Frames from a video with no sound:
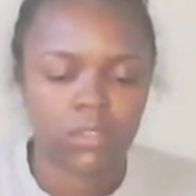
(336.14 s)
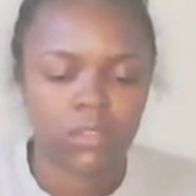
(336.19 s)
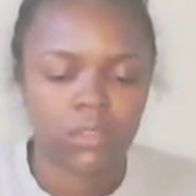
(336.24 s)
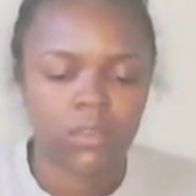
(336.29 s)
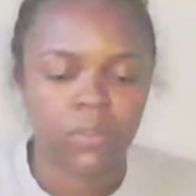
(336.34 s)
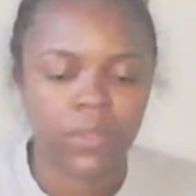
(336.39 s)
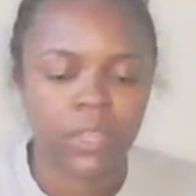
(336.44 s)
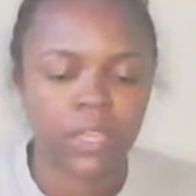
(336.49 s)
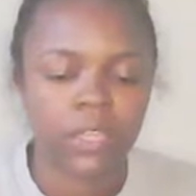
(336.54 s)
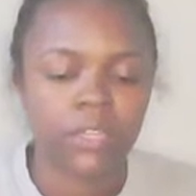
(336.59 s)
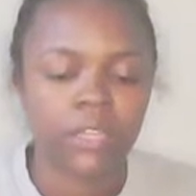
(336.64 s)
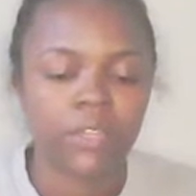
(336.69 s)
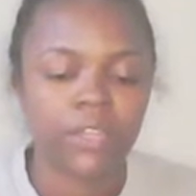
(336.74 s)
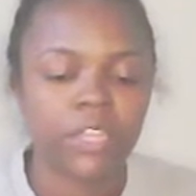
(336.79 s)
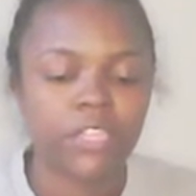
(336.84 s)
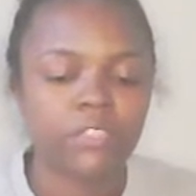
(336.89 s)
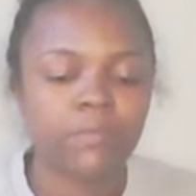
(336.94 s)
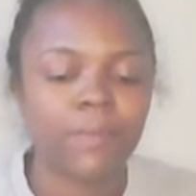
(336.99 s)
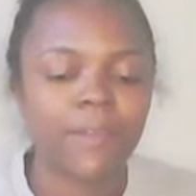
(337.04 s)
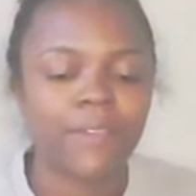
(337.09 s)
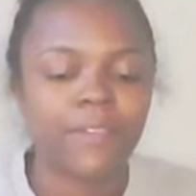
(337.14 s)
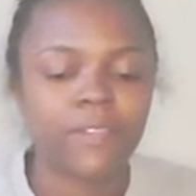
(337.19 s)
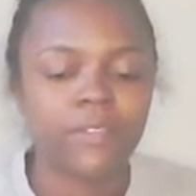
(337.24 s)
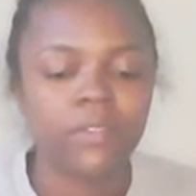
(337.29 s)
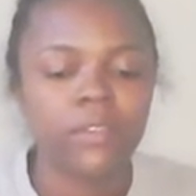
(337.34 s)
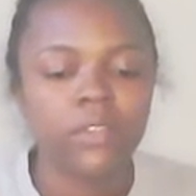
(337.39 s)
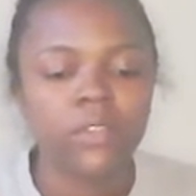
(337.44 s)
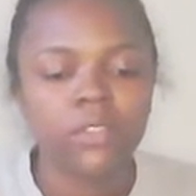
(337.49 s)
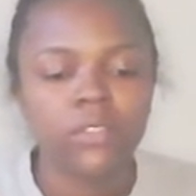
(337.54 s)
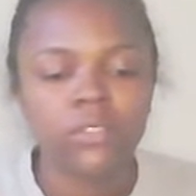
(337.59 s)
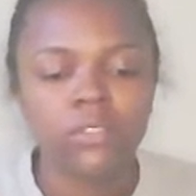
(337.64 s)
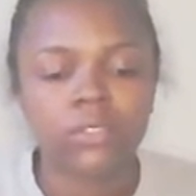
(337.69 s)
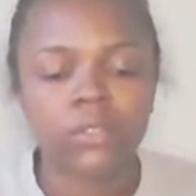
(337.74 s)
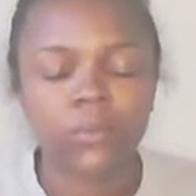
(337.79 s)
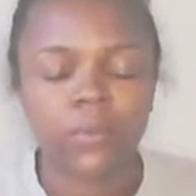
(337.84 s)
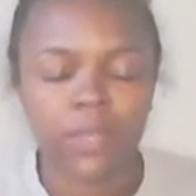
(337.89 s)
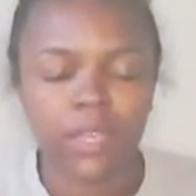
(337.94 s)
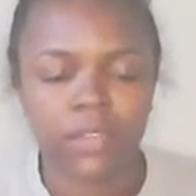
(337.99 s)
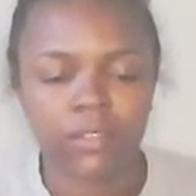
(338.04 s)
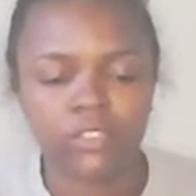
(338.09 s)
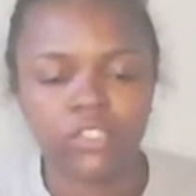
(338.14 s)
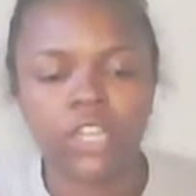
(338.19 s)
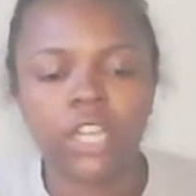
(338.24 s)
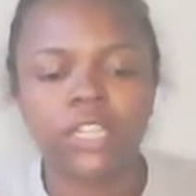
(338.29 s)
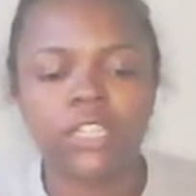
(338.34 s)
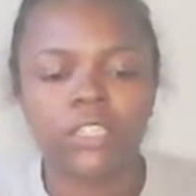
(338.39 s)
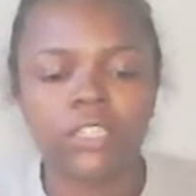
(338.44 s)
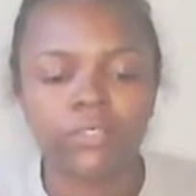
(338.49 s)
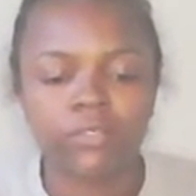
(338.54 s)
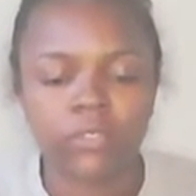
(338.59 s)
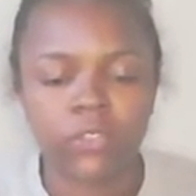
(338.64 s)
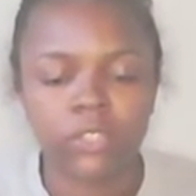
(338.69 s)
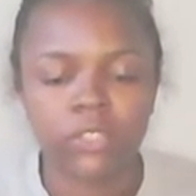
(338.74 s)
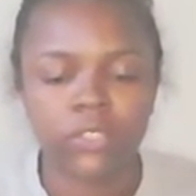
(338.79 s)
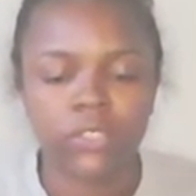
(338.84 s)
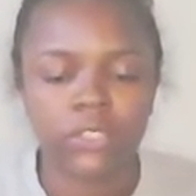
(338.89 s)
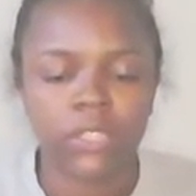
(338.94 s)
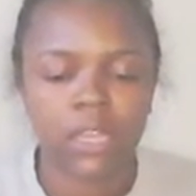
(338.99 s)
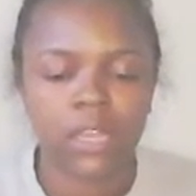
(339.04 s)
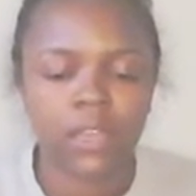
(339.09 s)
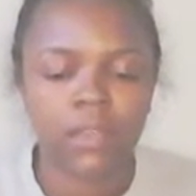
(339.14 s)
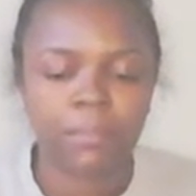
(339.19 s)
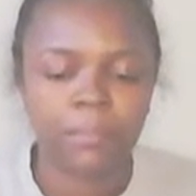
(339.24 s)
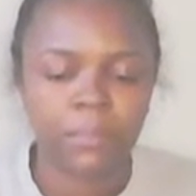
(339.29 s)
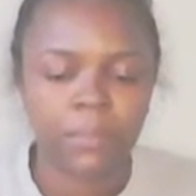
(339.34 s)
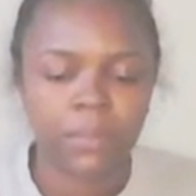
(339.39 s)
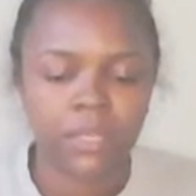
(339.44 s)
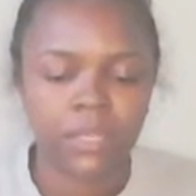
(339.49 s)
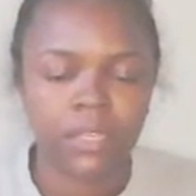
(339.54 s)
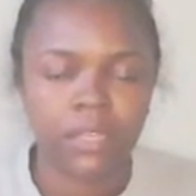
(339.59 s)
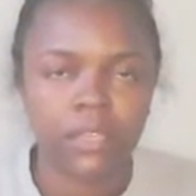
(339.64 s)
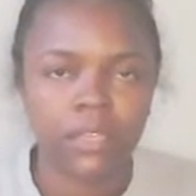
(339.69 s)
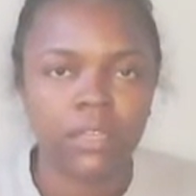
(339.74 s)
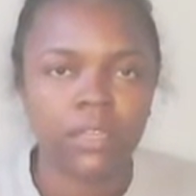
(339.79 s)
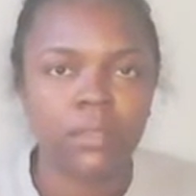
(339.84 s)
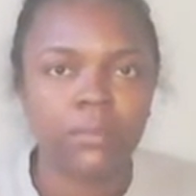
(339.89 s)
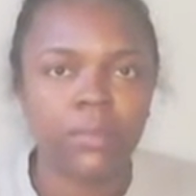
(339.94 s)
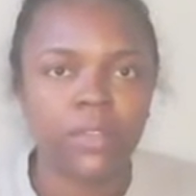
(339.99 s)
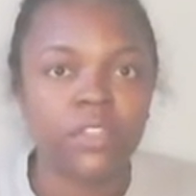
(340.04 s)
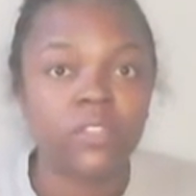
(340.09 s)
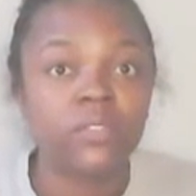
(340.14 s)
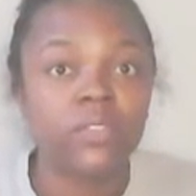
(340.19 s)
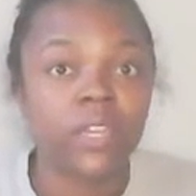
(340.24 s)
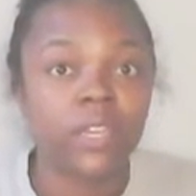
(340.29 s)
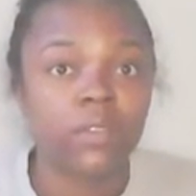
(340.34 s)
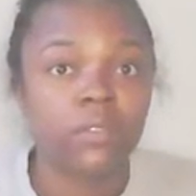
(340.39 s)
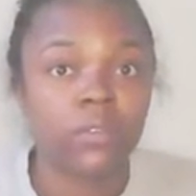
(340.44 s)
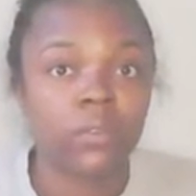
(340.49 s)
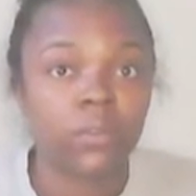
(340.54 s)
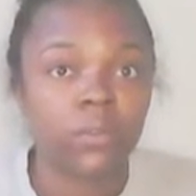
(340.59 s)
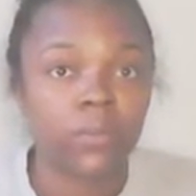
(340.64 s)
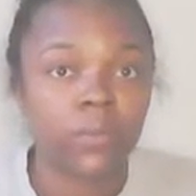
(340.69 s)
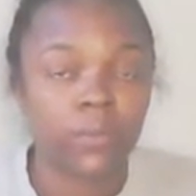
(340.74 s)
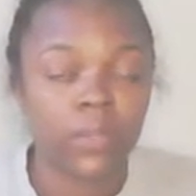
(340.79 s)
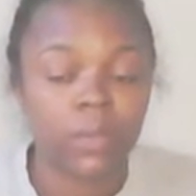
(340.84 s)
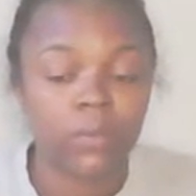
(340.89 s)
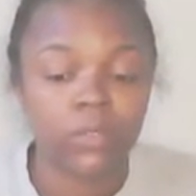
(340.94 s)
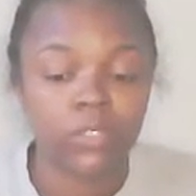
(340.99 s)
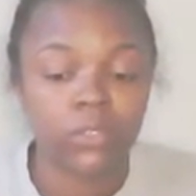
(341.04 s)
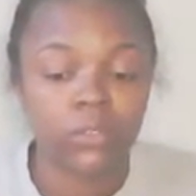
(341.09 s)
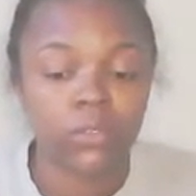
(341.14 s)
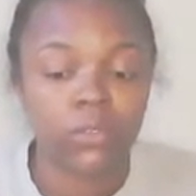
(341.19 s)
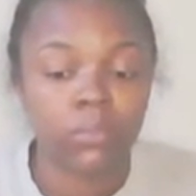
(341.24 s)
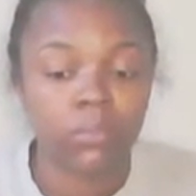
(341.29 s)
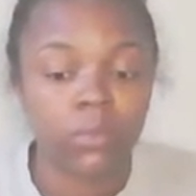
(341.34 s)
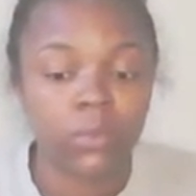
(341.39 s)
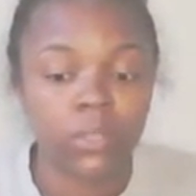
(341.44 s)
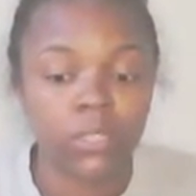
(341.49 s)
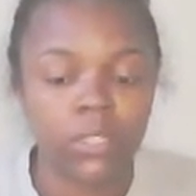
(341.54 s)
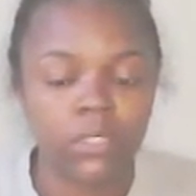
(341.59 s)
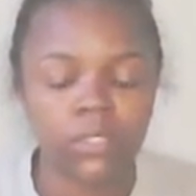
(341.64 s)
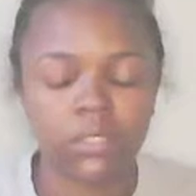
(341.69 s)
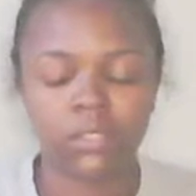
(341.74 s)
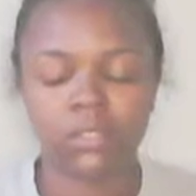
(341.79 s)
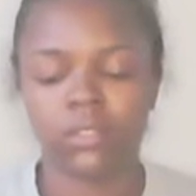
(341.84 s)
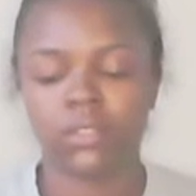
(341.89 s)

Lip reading: Okay, now that's better. So when I tried it the first time, it unraveled when I went to go pull it.